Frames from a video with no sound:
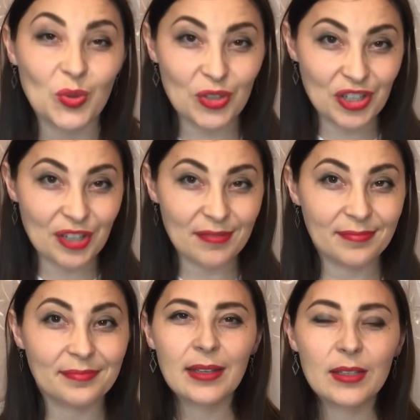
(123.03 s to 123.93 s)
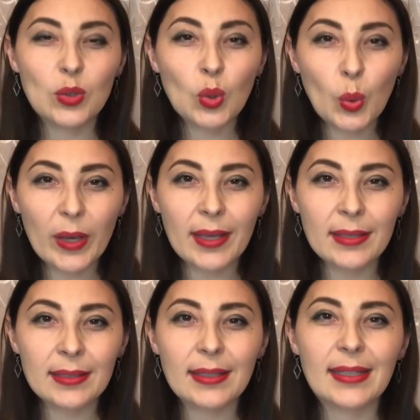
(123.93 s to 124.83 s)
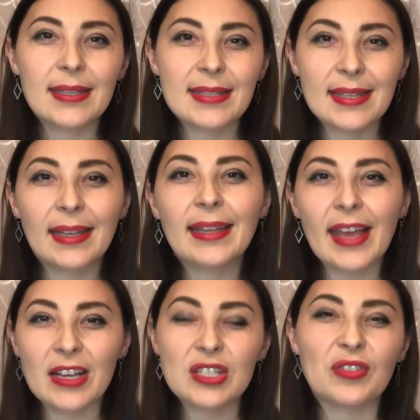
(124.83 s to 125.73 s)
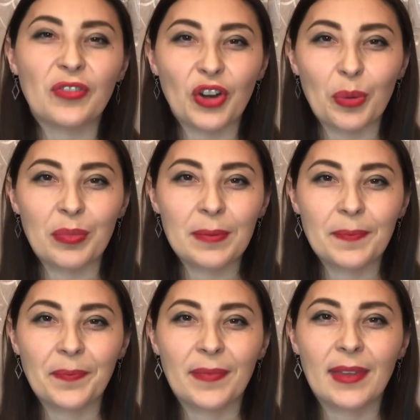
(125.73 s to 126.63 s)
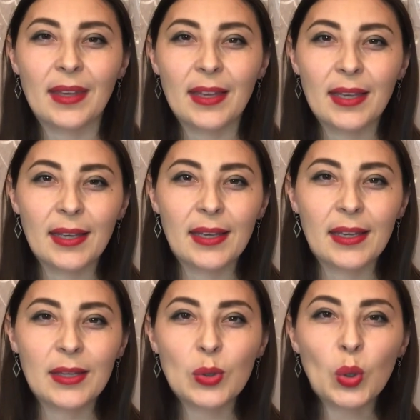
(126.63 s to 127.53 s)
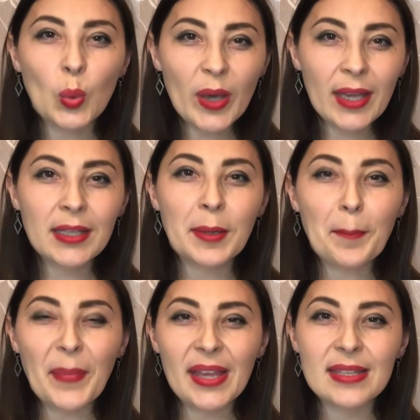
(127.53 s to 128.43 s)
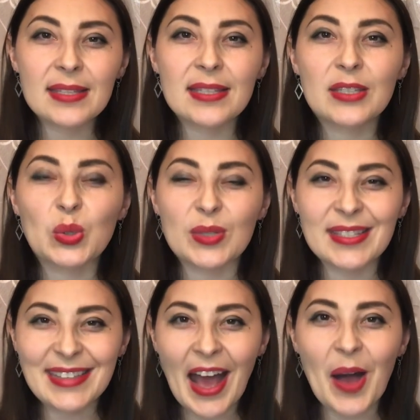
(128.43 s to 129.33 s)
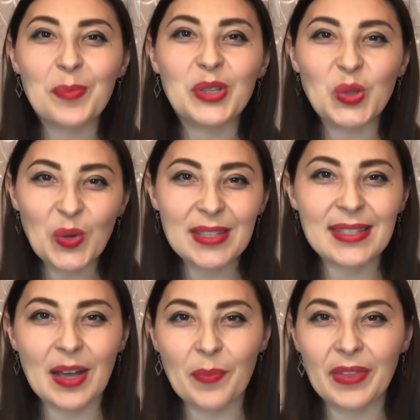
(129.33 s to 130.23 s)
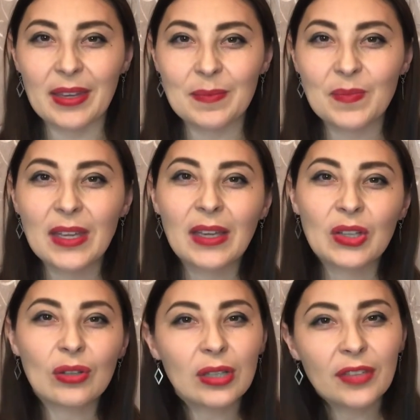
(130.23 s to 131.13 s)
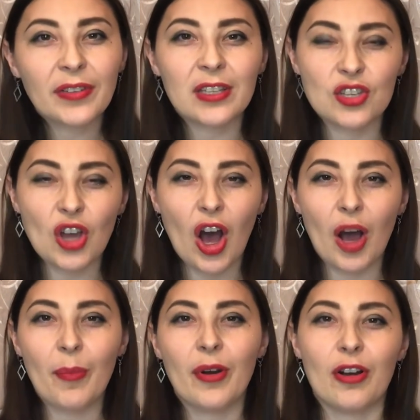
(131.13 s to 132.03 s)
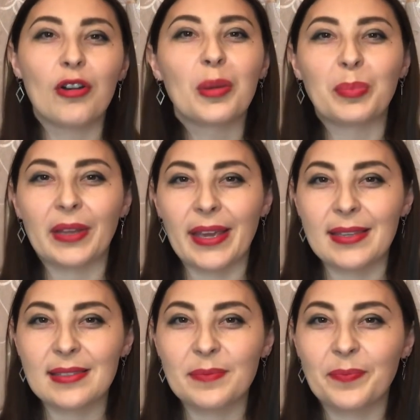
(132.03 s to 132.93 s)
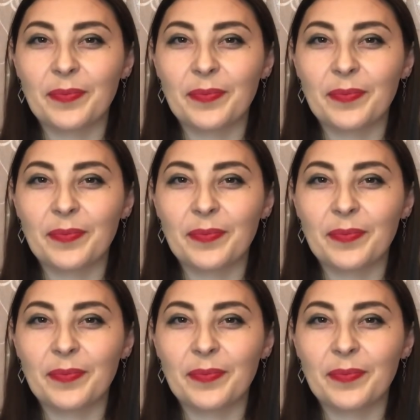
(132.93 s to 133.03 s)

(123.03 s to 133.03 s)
future. To quit is the next verb. To quit means to stop doing something, to leave a job or a place.